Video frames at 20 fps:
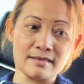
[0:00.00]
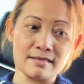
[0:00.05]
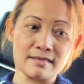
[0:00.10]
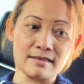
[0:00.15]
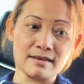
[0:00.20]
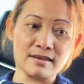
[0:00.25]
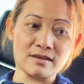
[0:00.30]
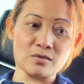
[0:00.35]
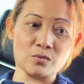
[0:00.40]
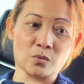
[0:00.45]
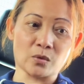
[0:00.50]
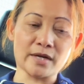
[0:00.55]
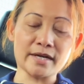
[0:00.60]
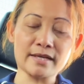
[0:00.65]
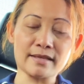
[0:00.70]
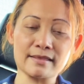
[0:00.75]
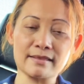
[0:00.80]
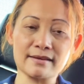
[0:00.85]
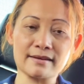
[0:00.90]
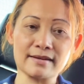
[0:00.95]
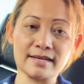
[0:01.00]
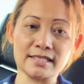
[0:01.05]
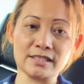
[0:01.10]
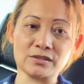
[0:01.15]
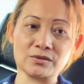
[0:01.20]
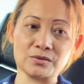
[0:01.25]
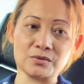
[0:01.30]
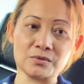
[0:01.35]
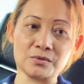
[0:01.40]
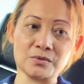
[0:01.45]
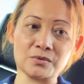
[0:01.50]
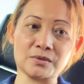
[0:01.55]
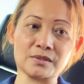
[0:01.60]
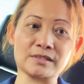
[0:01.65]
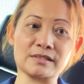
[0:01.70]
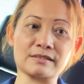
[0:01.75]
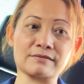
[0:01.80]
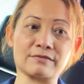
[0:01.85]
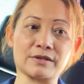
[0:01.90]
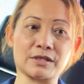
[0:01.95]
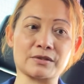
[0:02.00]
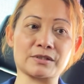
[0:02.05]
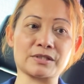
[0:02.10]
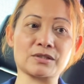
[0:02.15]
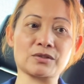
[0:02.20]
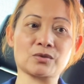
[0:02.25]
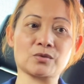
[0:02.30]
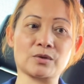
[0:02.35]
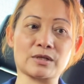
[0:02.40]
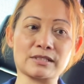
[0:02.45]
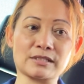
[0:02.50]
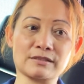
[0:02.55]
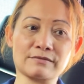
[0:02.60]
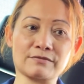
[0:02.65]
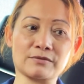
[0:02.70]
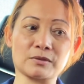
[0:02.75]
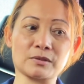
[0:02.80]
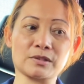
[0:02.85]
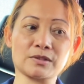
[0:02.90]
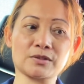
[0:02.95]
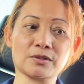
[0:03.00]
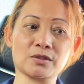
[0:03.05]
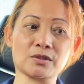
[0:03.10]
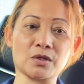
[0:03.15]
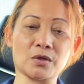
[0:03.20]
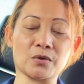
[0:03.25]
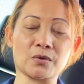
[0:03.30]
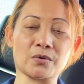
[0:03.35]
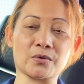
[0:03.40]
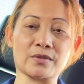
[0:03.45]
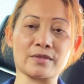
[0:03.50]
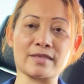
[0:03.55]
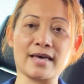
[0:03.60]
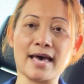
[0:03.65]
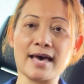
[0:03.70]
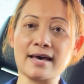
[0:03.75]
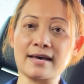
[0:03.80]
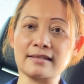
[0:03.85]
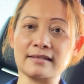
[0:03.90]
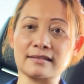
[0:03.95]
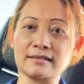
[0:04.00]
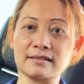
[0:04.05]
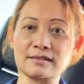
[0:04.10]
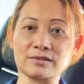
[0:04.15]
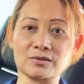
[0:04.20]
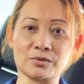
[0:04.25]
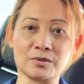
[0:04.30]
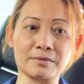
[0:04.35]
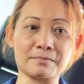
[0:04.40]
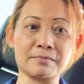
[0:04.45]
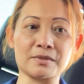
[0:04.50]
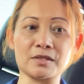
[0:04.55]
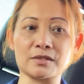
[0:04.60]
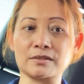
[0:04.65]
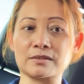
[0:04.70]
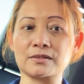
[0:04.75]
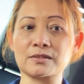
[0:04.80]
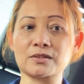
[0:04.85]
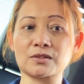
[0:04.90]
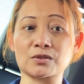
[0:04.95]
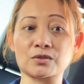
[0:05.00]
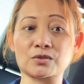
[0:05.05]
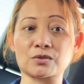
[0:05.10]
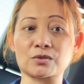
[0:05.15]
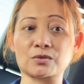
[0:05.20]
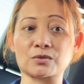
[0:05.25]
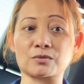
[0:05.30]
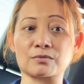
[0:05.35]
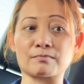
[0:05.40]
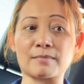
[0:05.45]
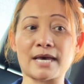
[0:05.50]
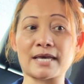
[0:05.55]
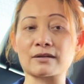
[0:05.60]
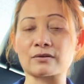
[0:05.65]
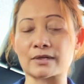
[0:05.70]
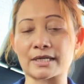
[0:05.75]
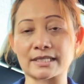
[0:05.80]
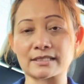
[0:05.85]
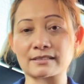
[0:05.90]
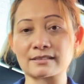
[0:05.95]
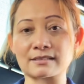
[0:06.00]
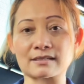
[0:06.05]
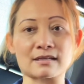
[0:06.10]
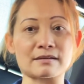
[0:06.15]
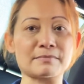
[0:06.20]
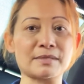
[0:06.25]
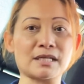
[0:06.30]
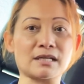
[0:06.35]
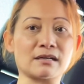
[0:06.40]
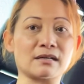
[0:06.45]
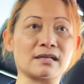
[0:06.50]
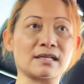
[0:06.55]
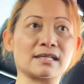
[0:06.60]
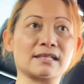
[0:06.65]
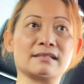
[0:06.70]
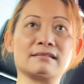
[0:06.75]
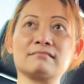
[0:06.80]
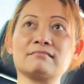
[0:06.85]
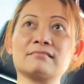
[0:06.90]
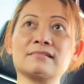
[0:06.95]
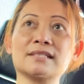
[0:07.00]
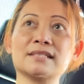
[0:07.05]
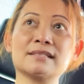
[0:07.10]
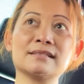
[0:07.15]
the work that I do is very stressful, so that attributes to migraines coming on.